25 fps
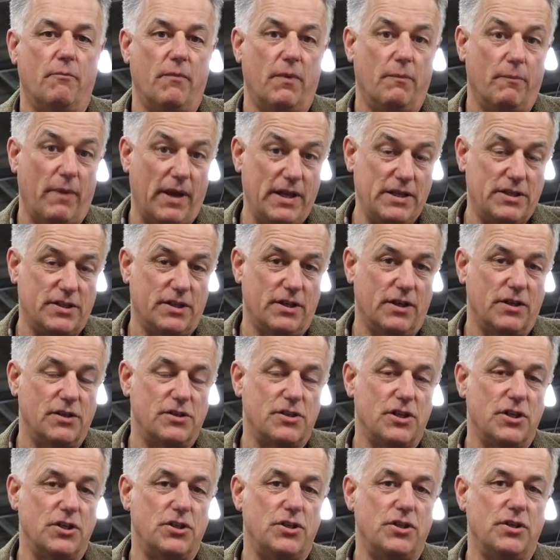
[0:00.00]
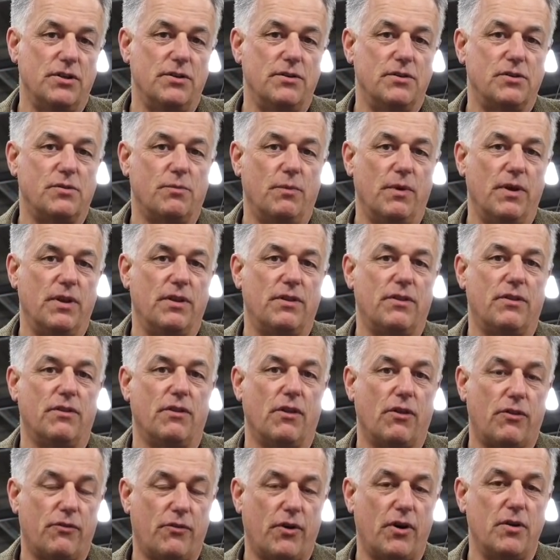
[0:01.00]
maintenance issues with
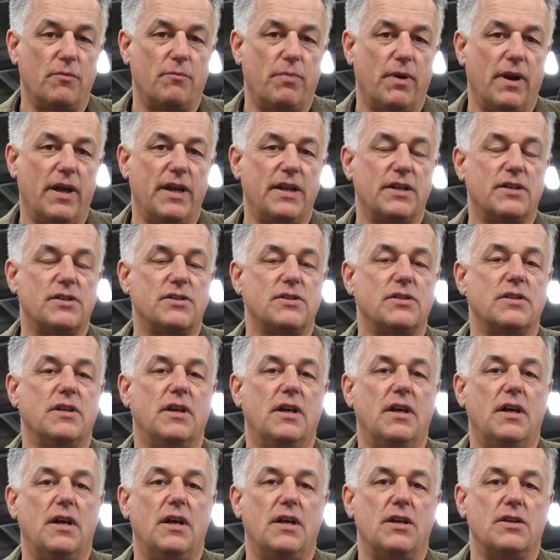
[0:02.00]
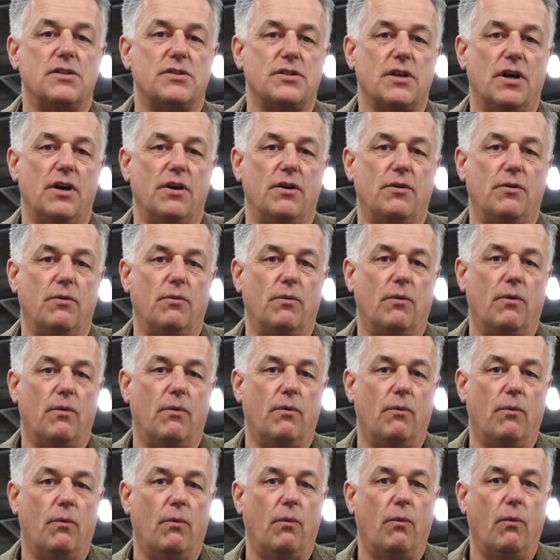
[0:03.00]
the throat plates. So
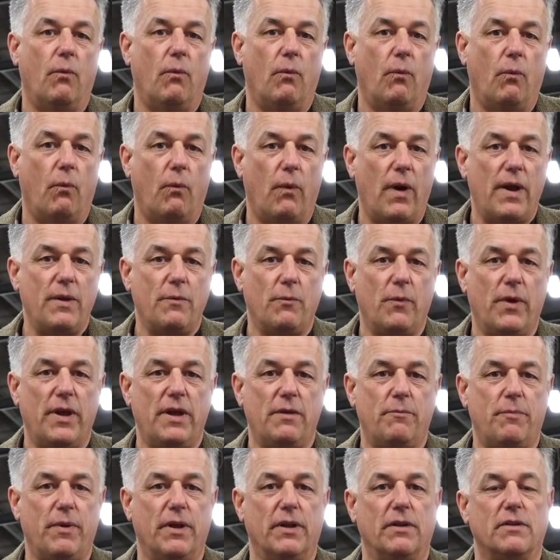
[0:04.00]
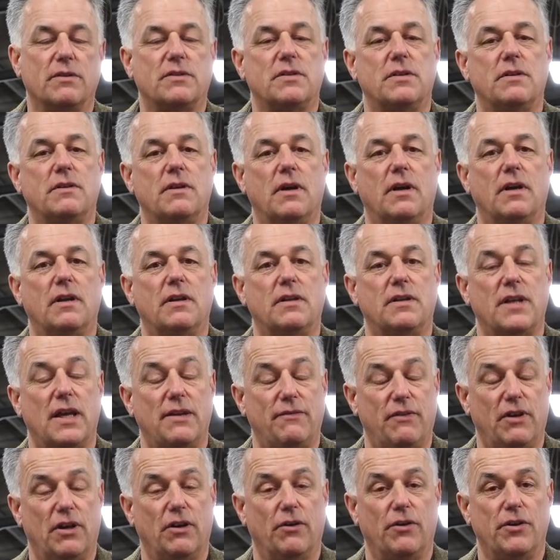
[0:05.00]
when we built
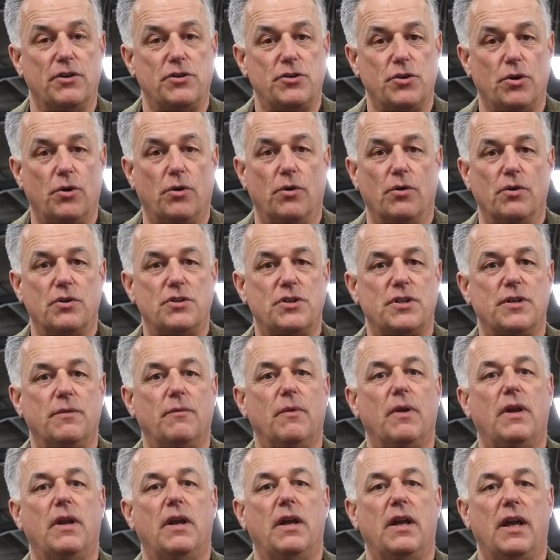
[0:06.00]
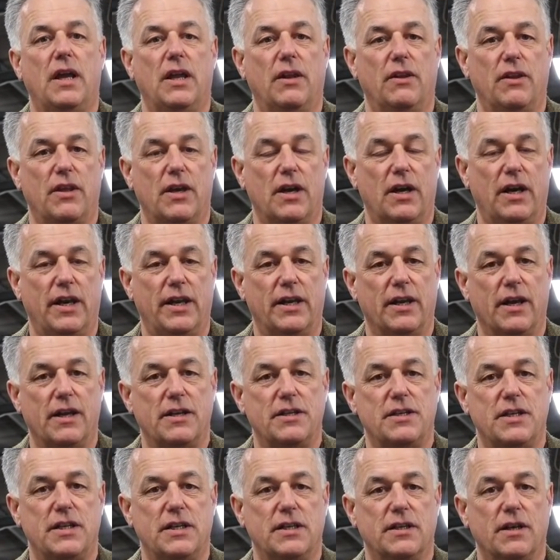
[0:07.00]
David Lloyd George in the early
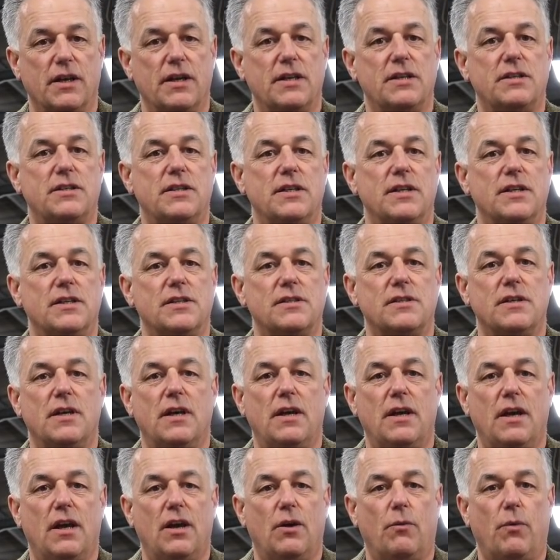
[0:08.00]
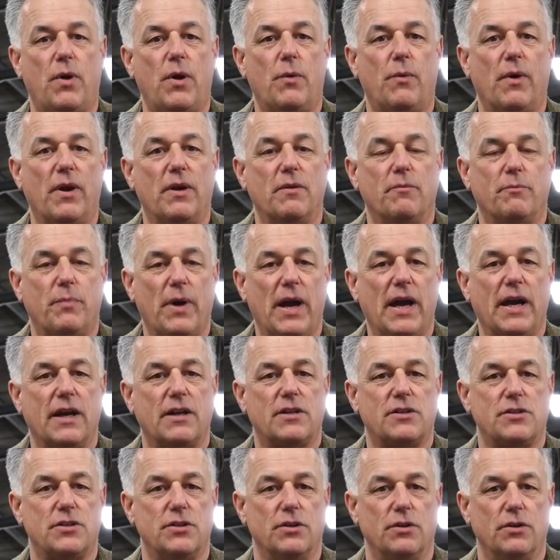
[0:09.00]
1990s, we went
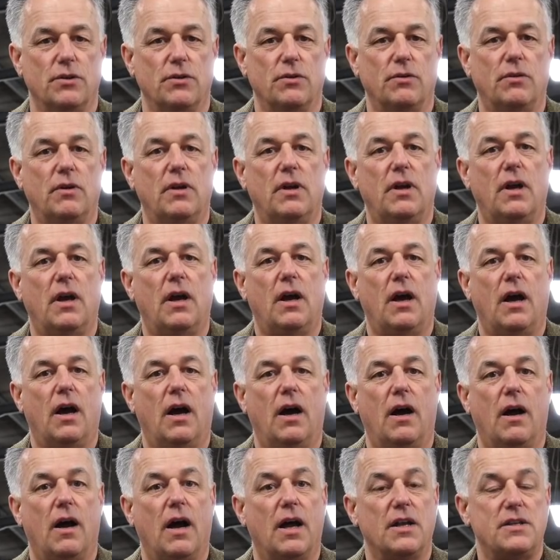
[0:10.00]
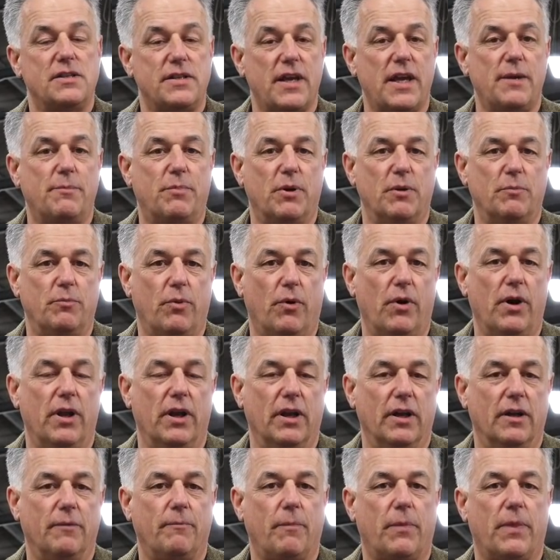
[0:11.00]
back to a tapered
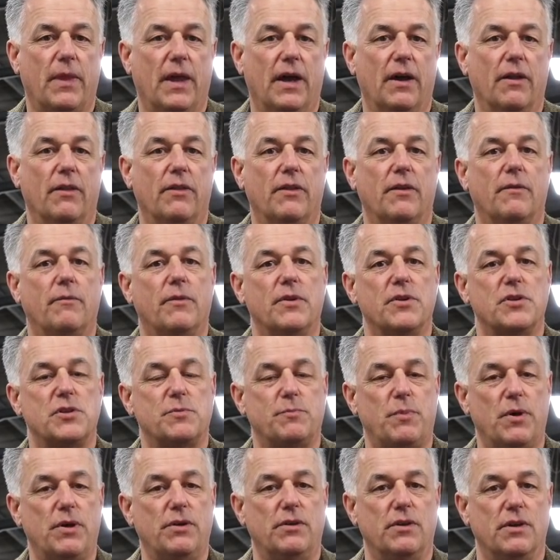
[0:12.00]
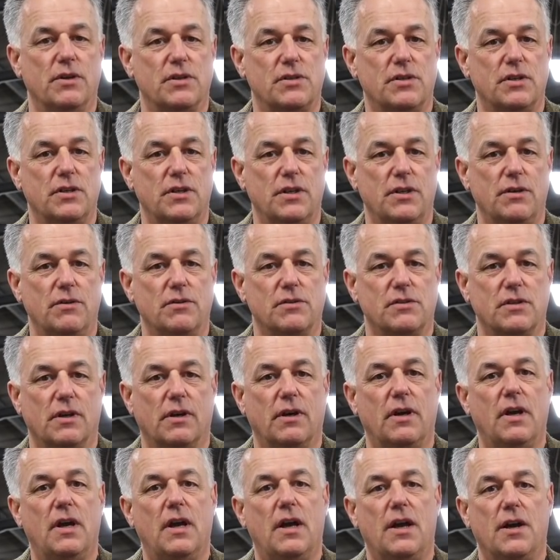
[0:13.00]
boiler. Now the Spooners had used
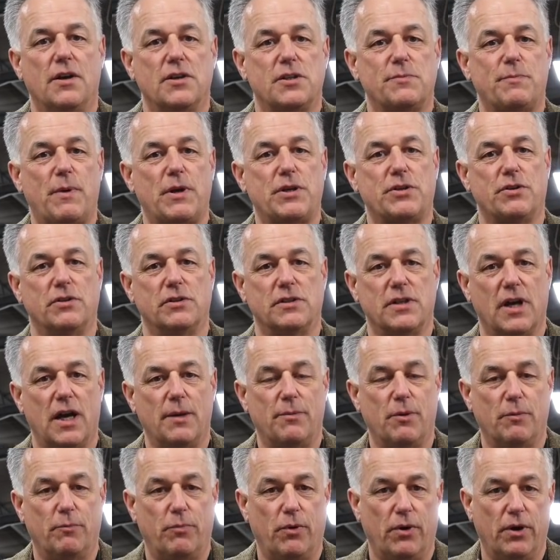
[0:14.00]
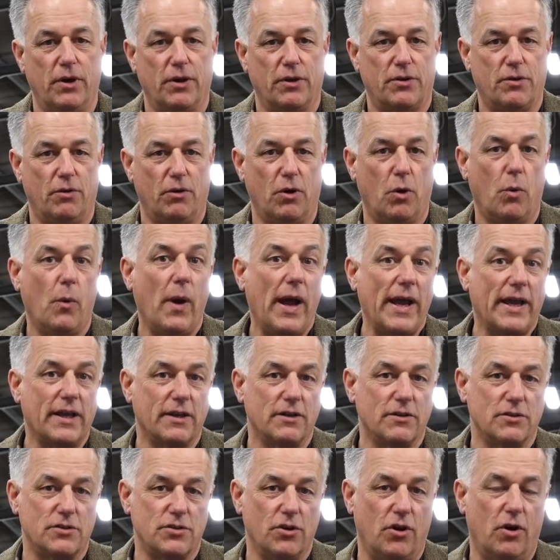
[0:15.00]
a special type of boiler called a
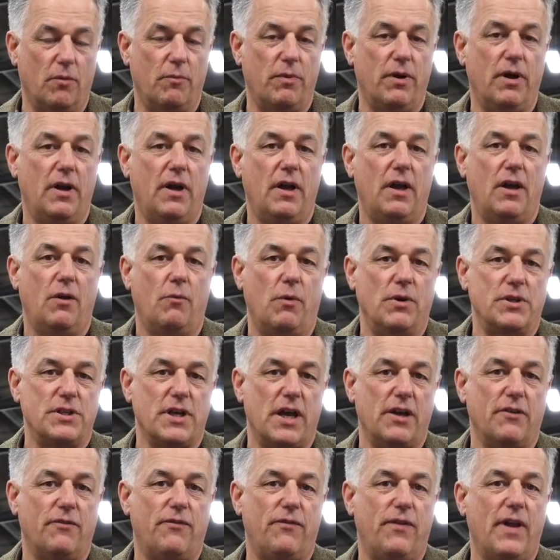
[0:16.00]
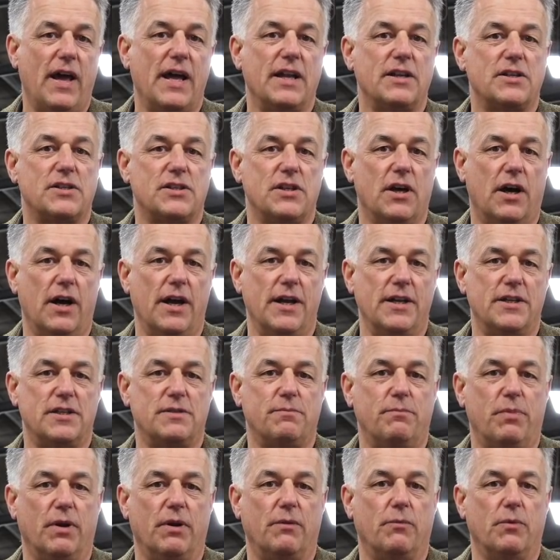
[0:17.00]
wagon top, which had flat sides
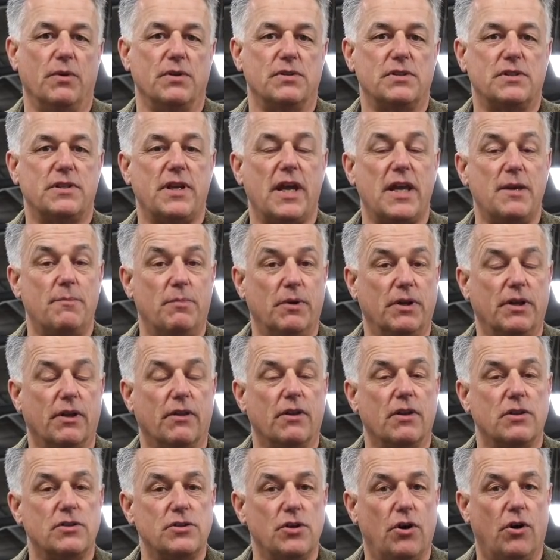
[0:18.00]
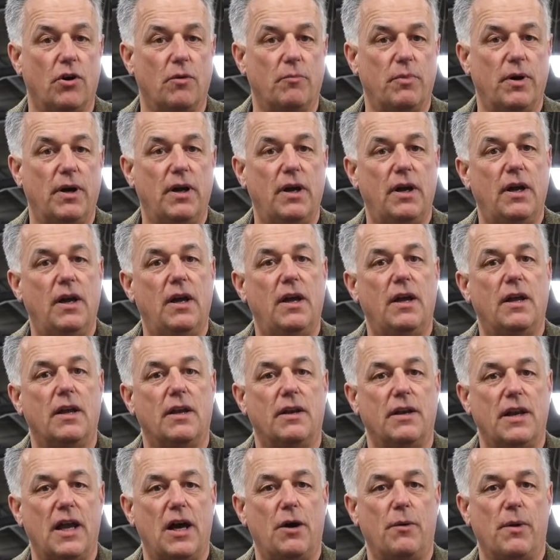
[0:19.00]
but was tapered at the top.
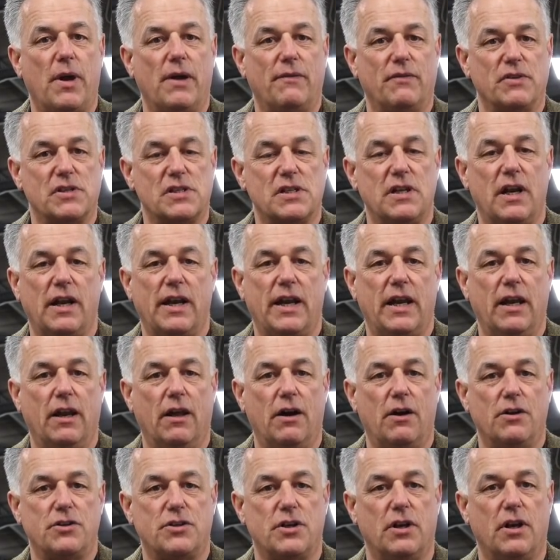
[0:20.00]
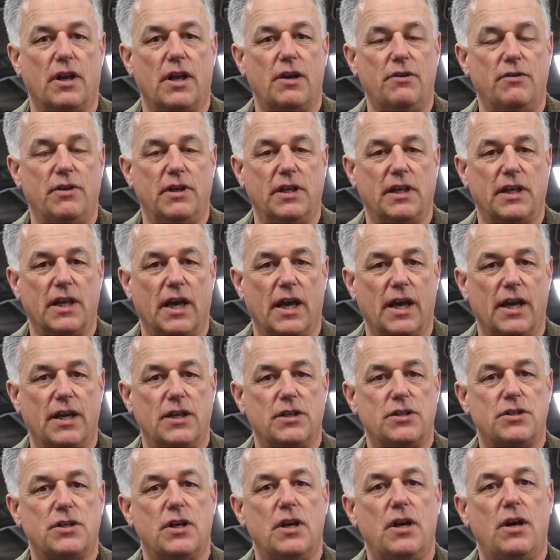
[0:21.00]
Now we have a slightly larger loading
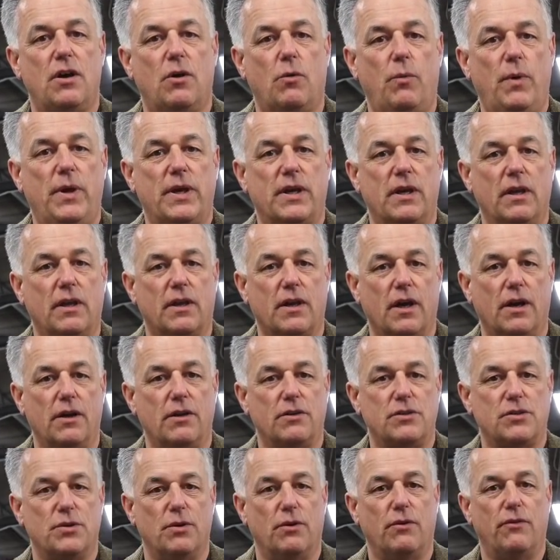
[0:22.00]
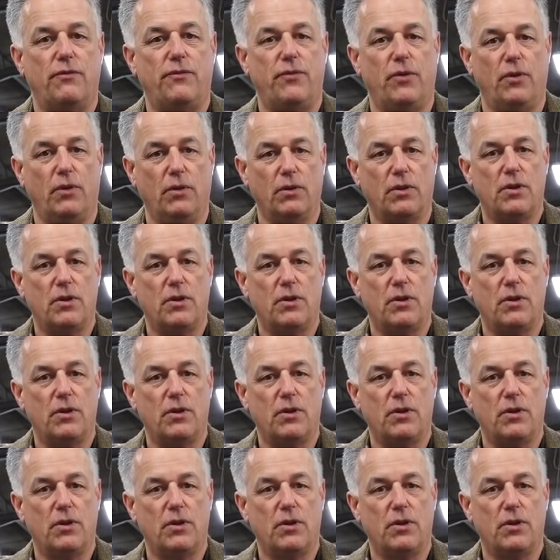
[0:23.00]
gauge, we can go to a full